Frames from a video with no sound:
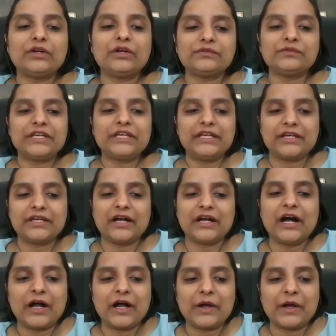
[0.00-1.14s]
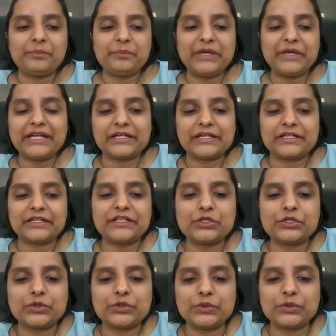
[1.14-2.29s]
One of the big,
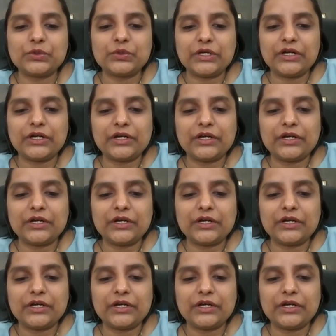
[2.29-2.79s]
you know,